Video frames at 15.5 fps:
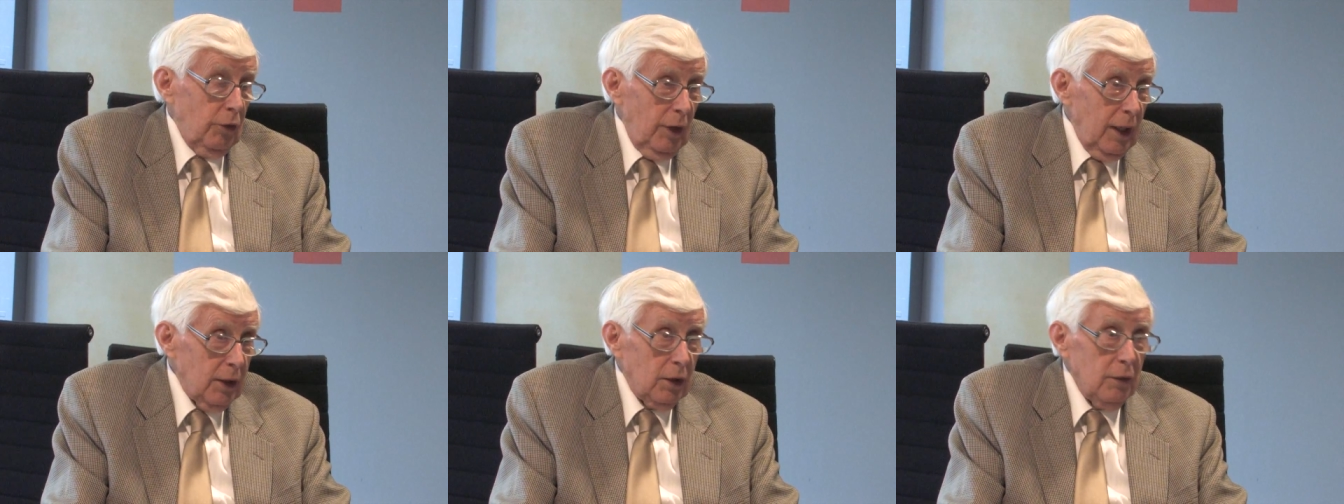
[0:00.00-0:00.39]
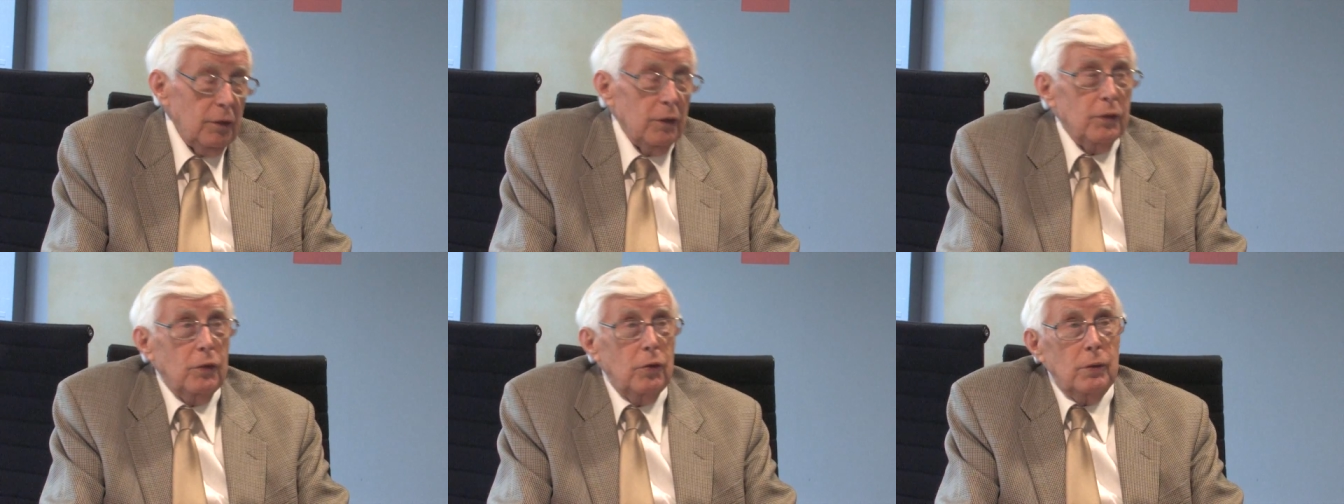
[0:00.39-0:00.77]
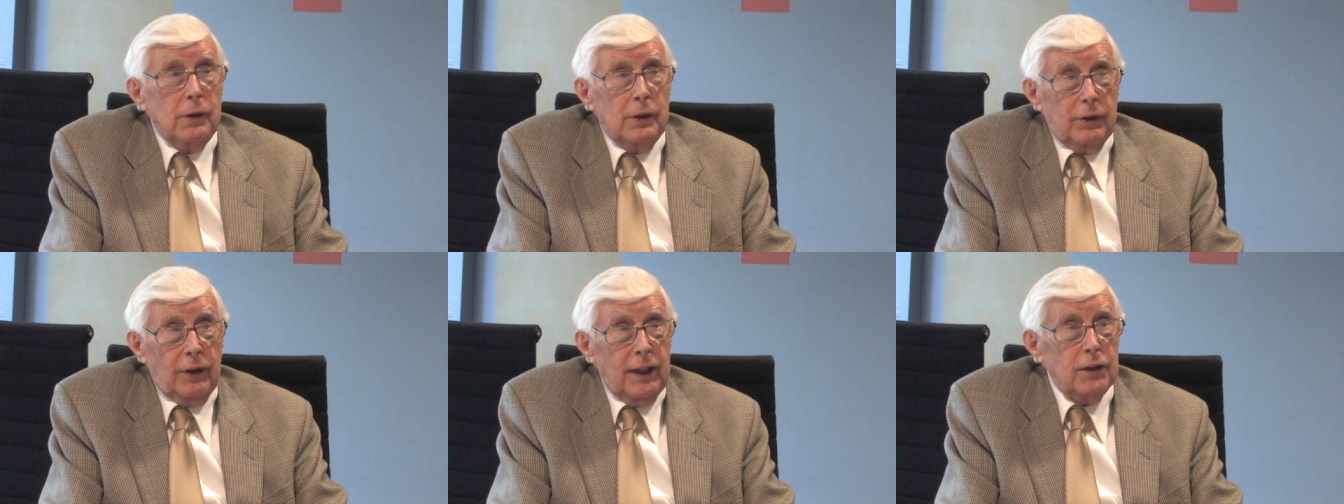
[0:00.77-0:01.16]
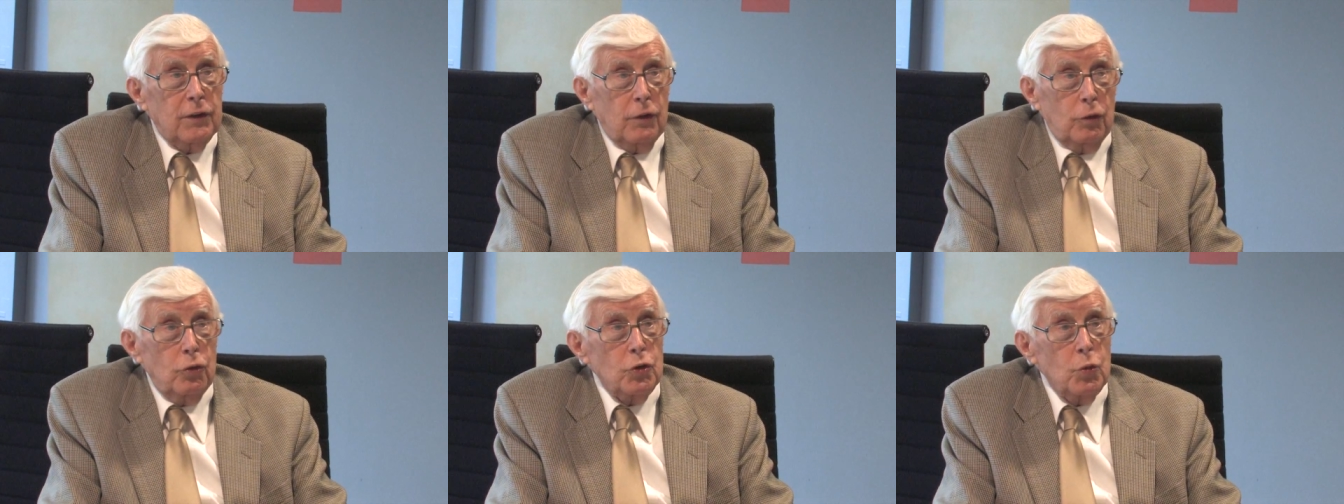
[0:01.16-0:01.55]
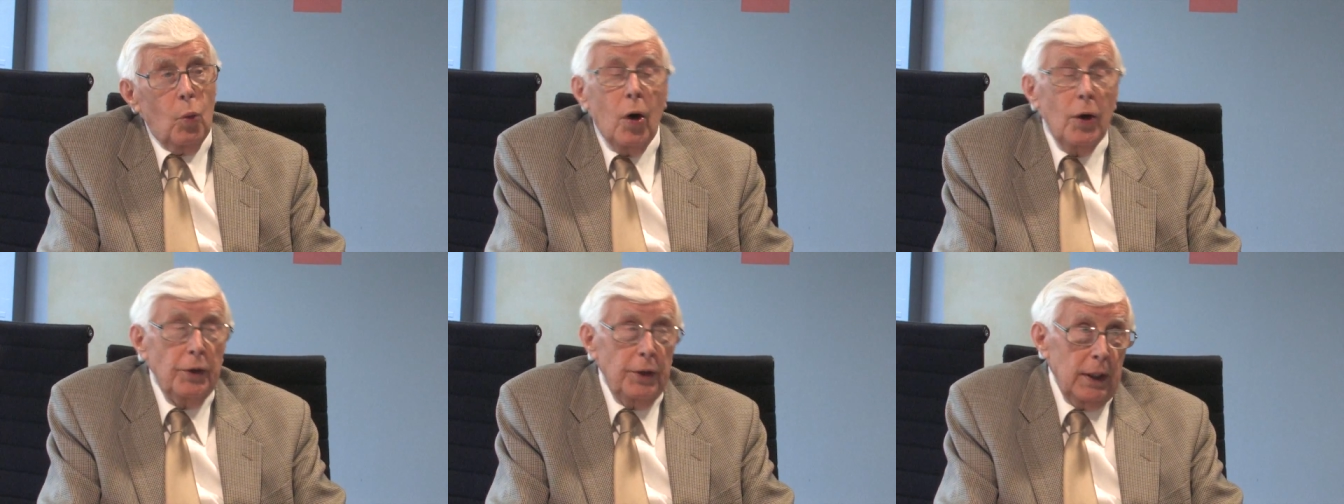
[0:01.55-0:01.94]
directive of co- directives, of course,
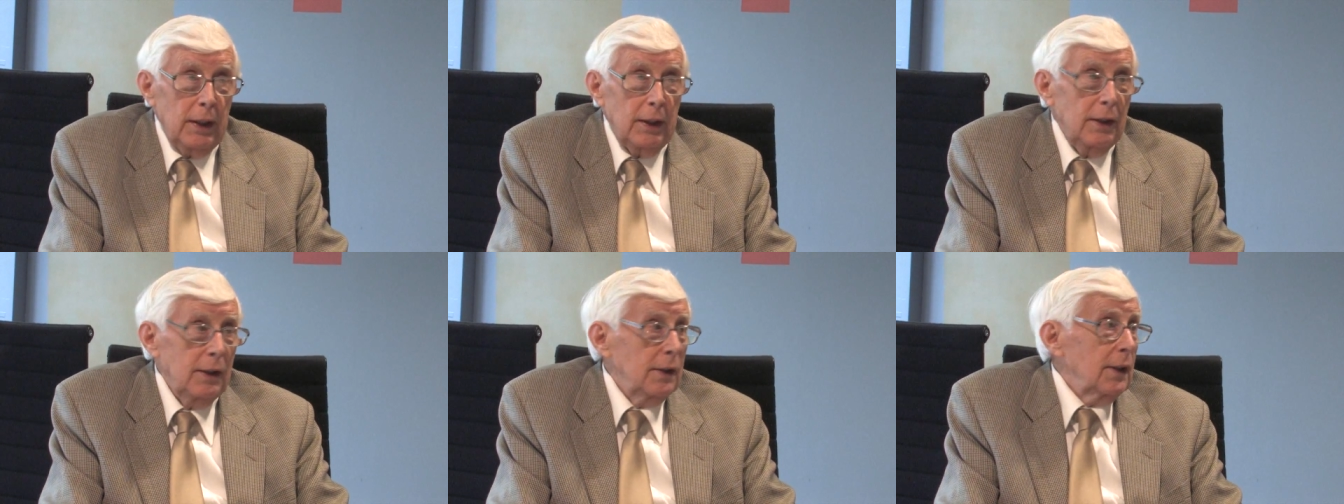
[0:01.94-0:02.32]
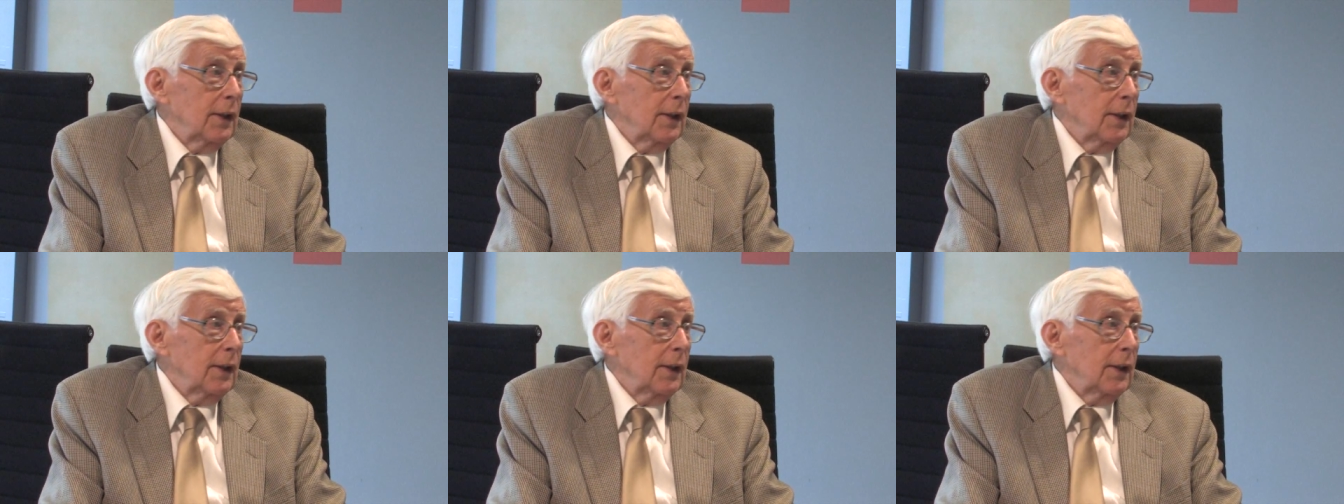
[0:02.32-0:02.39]
wanting